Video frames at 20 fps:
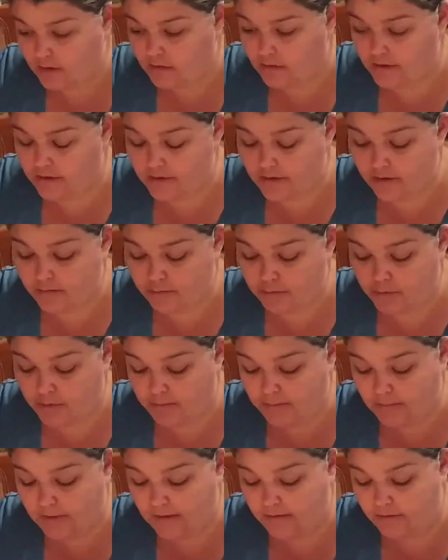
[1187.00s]
Let's just
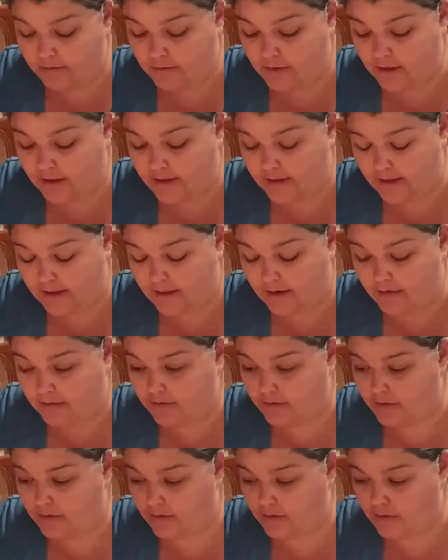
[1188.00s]
put my thread
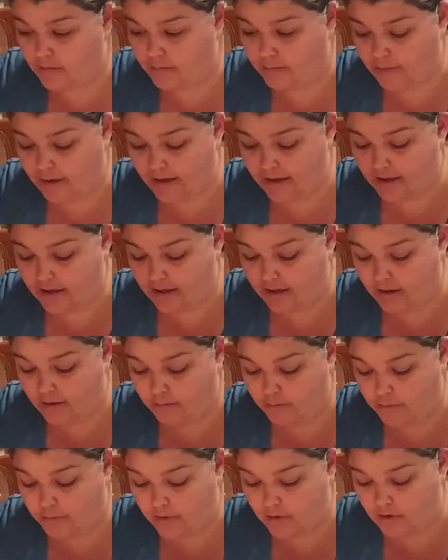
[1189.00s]
down, back
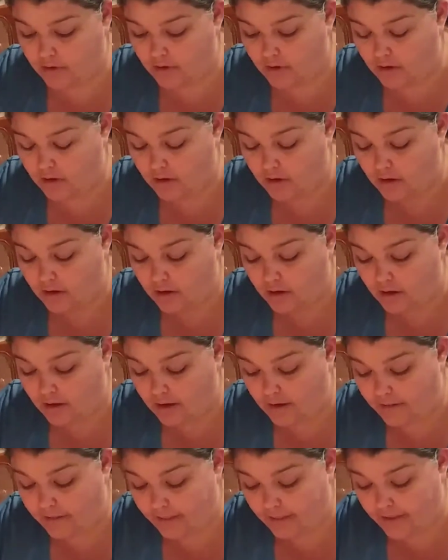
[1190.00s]
up,
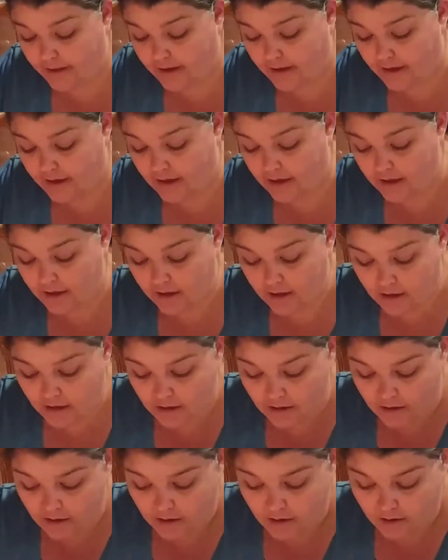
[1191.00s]
and then
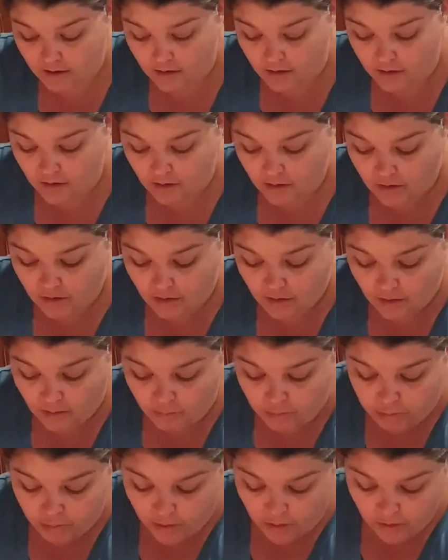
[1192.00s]

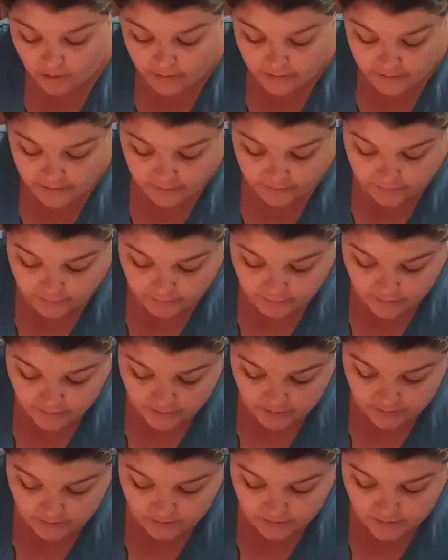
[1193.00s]
pull it
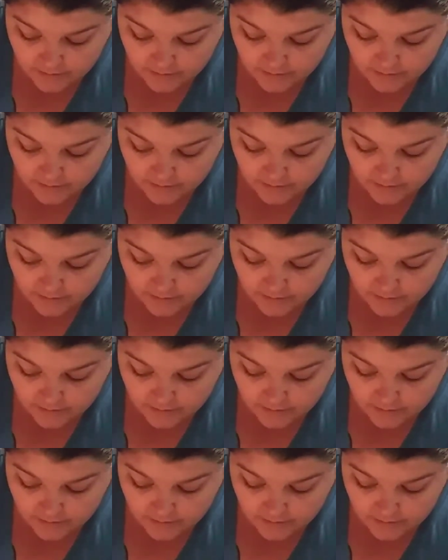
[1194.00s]
through.